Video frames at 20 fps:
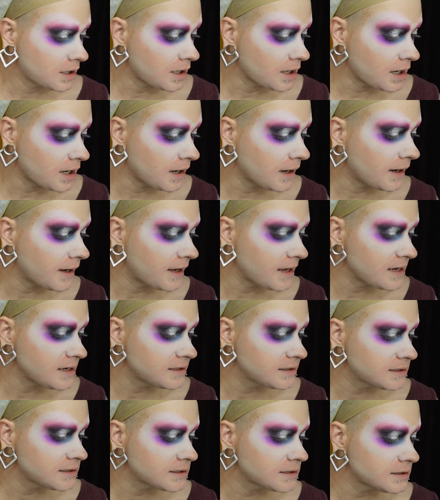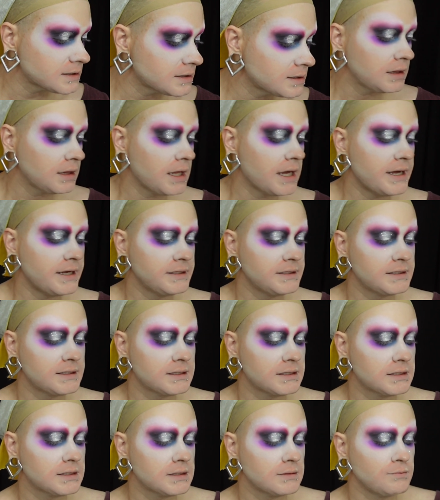eyes.
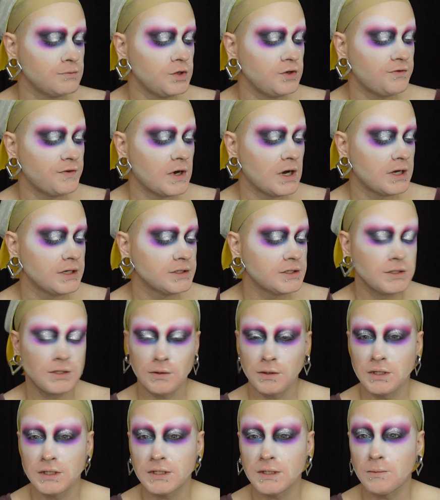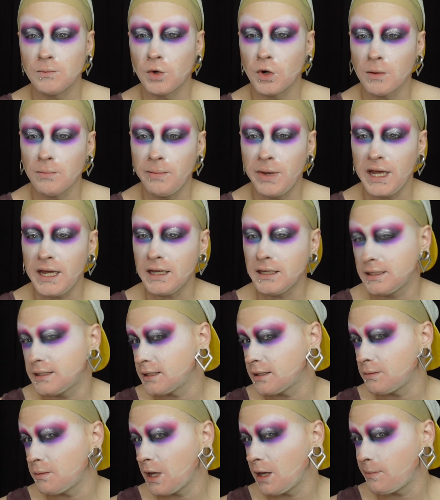Let's move on to doing some more
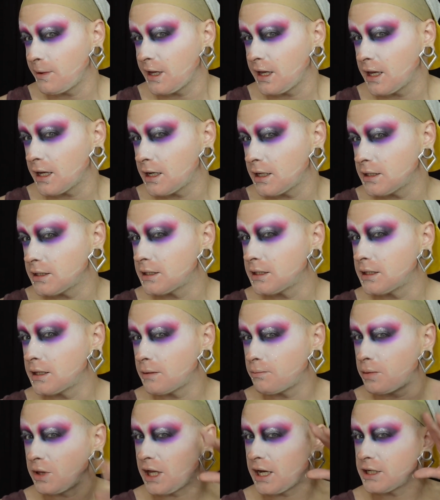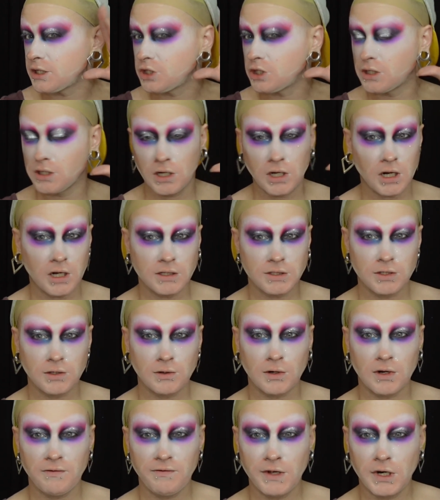base and maybe get into the blush and
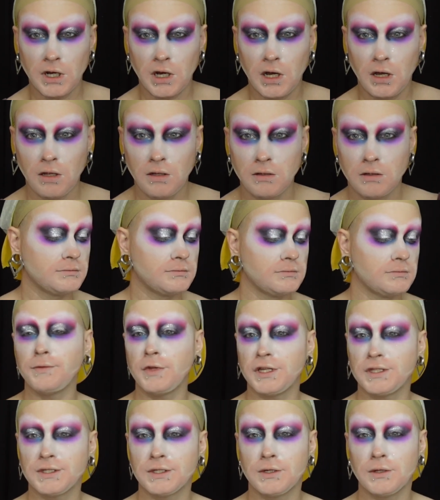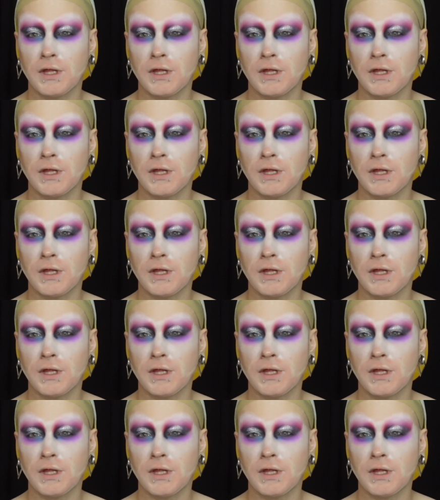contour of it all. Let's do